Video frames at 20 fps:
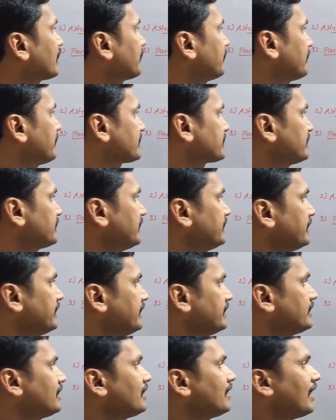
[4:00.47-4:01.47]
are measured
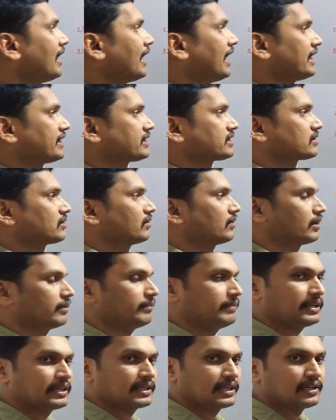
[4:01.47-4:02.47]
in
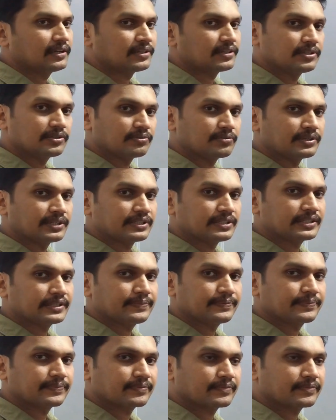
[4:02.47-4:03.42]
astronomical unit.